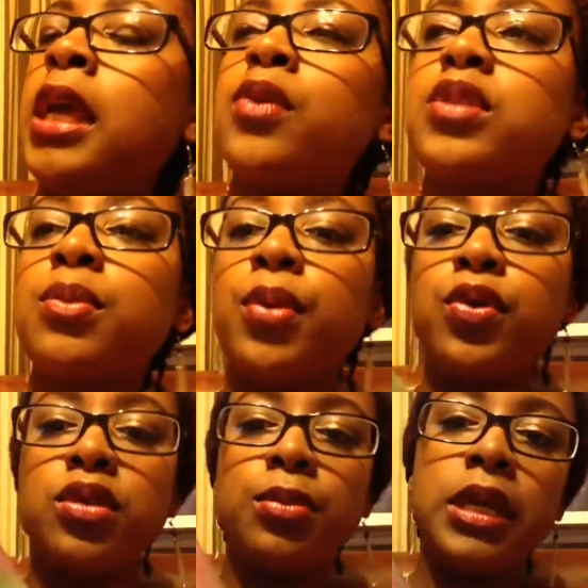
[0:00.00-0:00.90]
It was
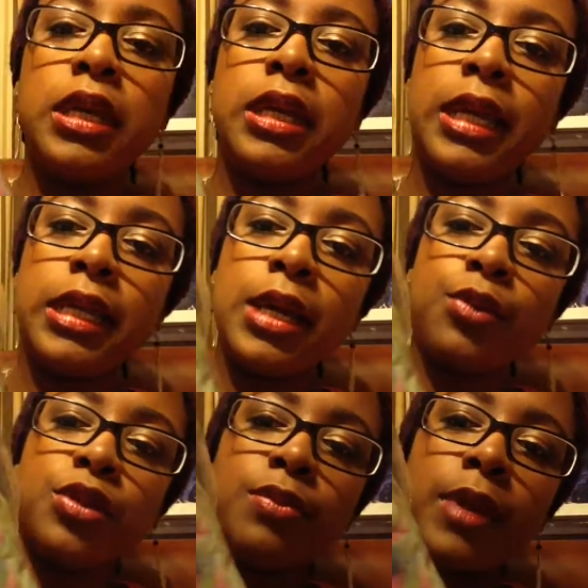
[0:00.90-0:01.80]
supposed to be an
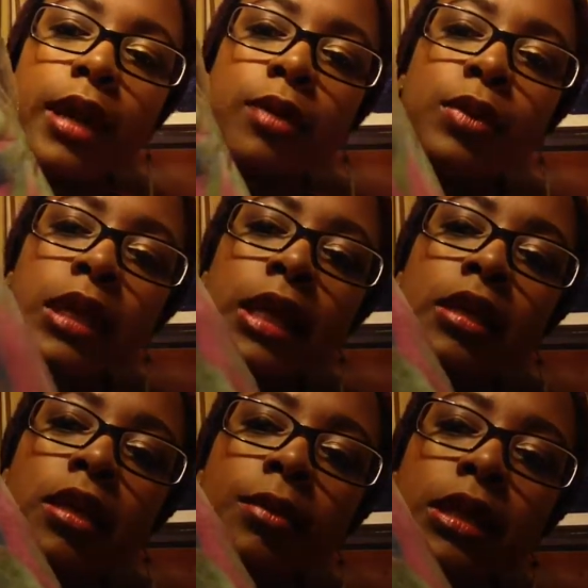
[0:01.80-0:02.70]
8-ounce bag, but it
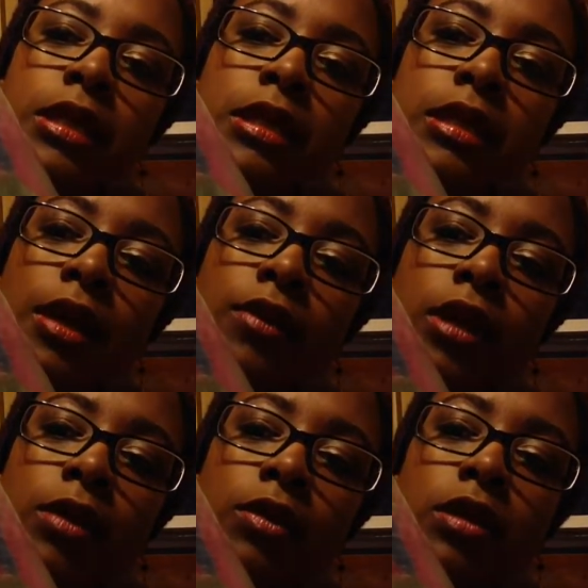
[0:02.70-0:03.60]
ended up being 7
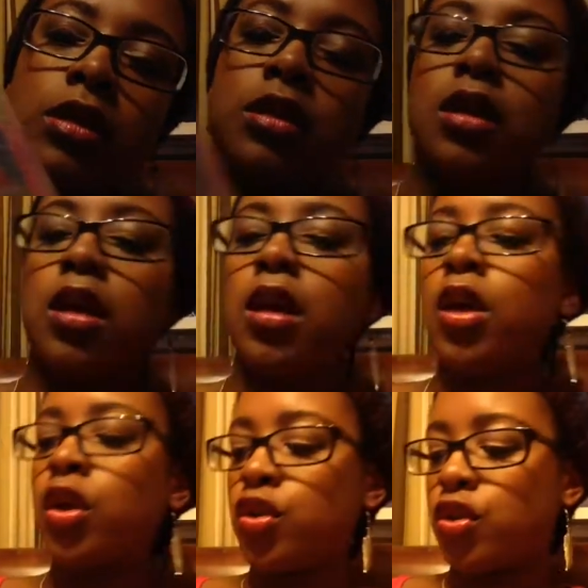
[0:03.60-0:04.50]
ounces.
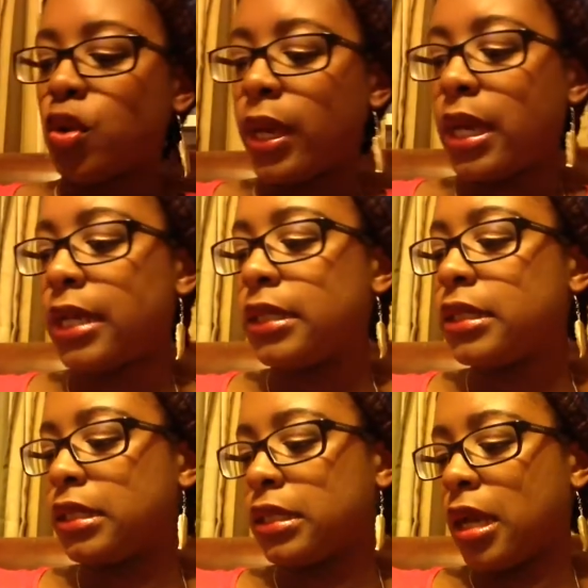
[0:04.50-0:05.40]
So I got a
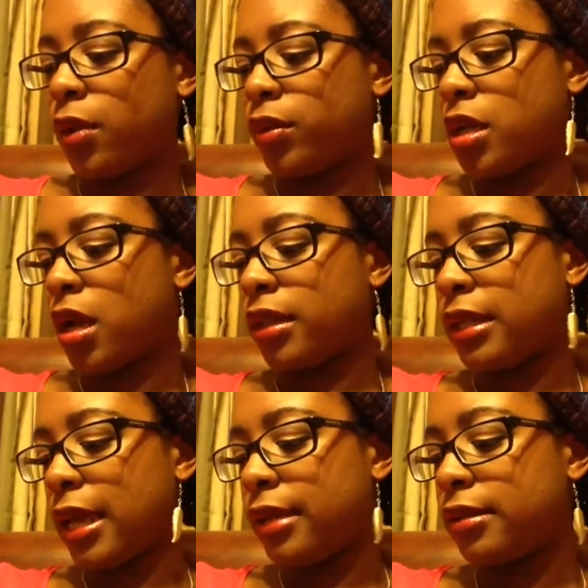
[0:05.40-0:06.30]
discount on
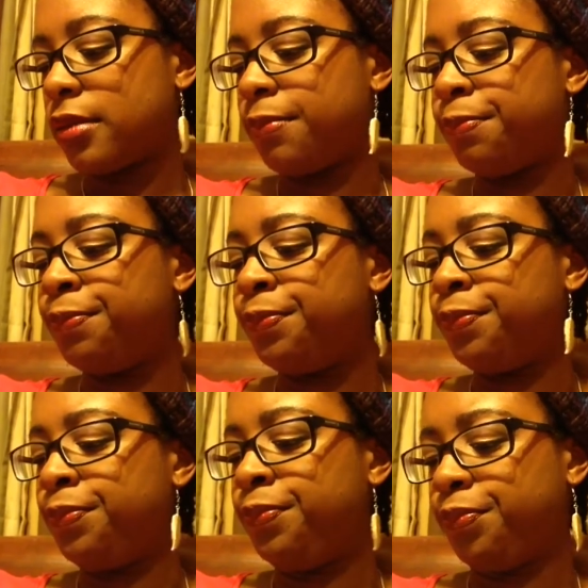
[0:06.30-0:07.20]
that. Let
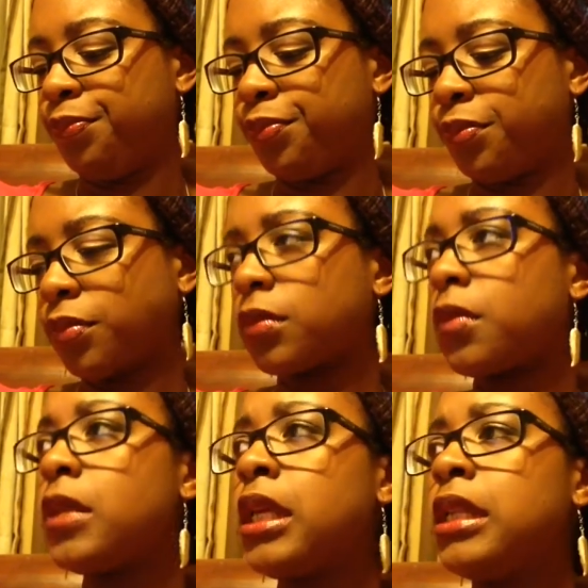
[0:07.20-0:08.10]

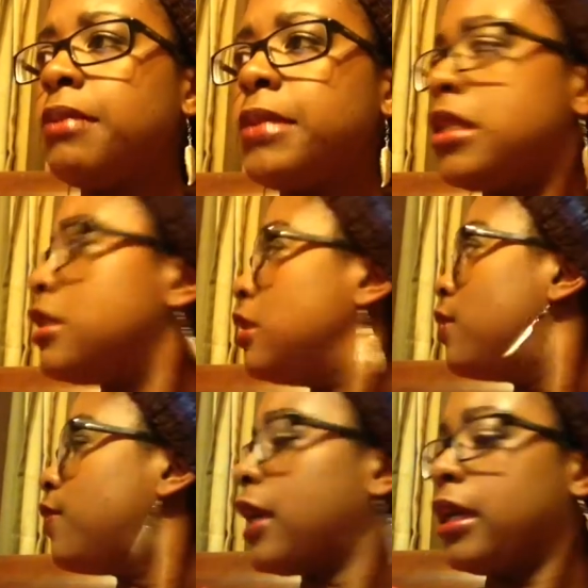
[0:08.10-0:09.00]
me see
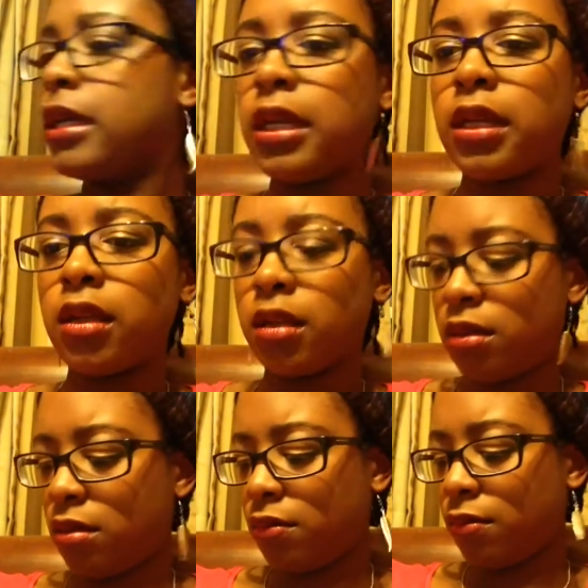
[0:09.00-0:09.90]
if I can
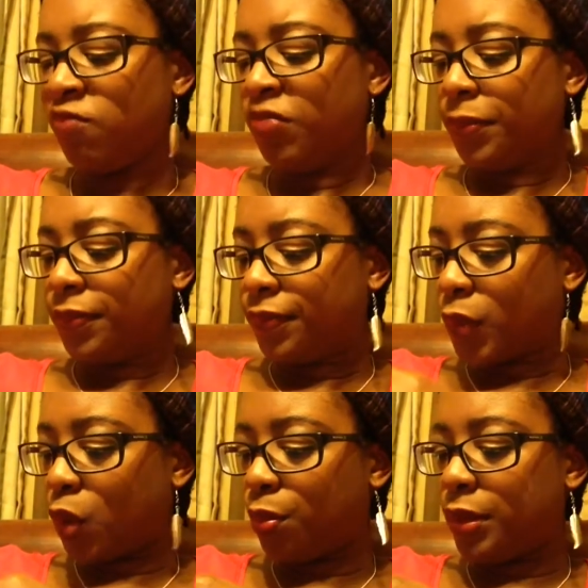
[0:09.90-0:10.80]

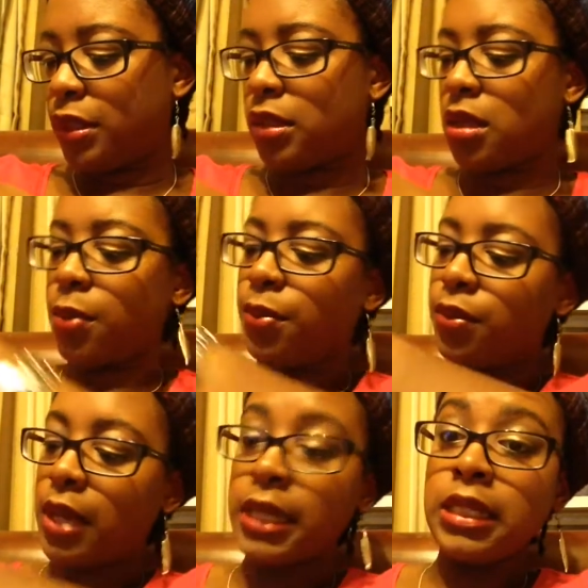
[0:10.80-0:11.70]
open this up.
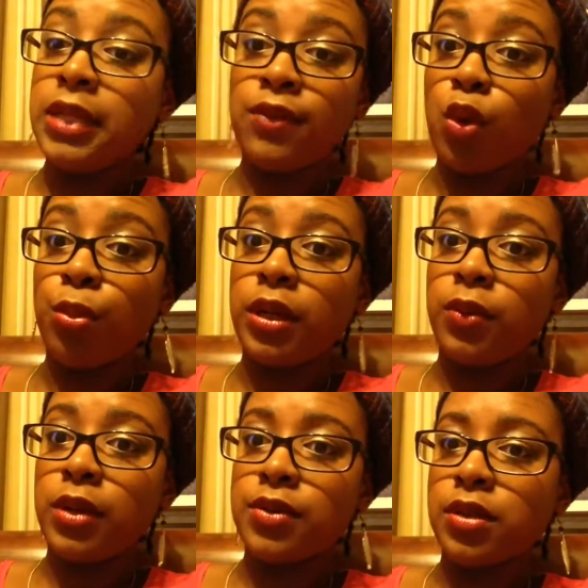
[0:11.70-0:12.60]
I didn't even open it
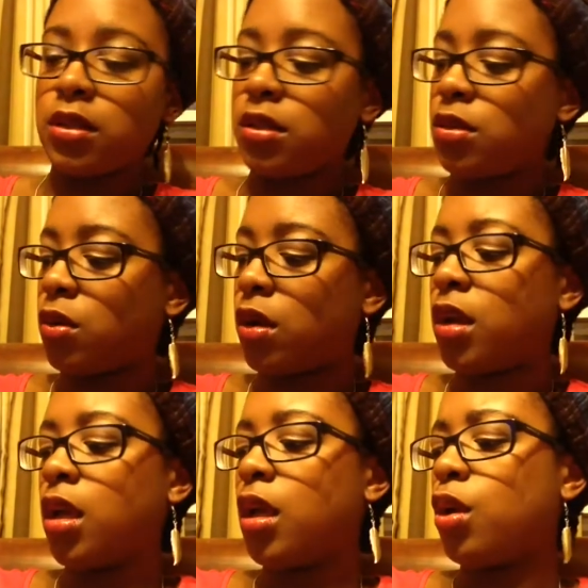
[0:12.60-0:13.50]
when I was in the store.
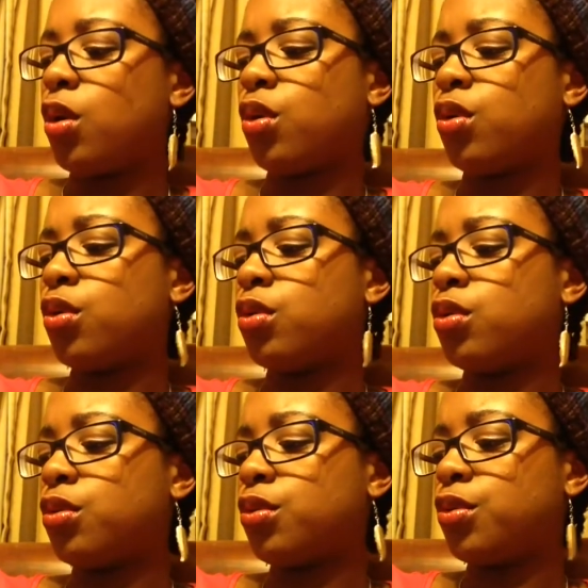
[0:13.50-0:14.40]

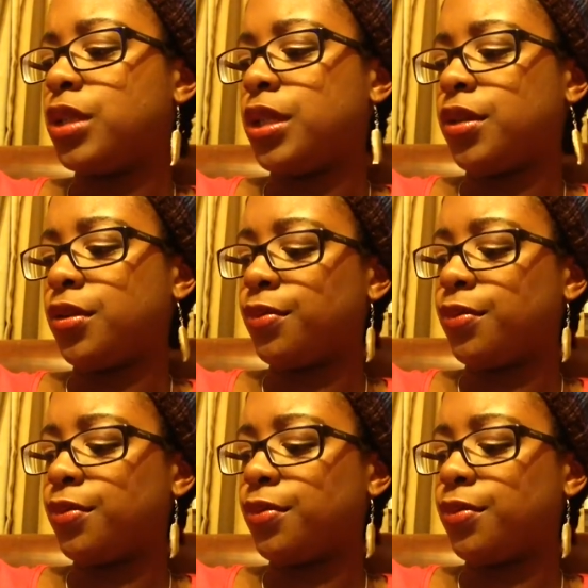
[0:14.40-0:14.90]
Oh dear.